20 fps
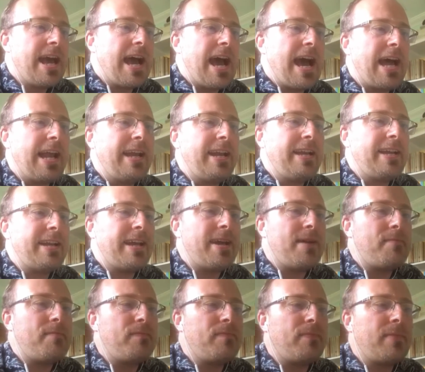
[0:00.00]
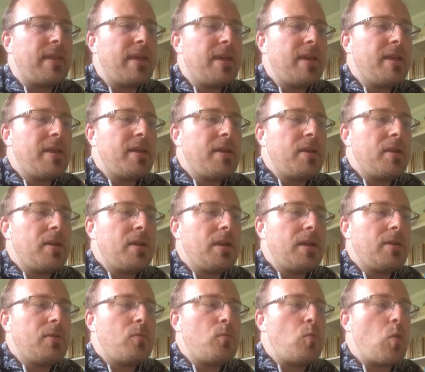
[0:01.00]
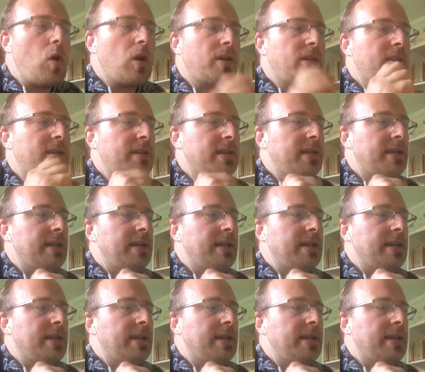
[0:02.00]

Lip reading: And what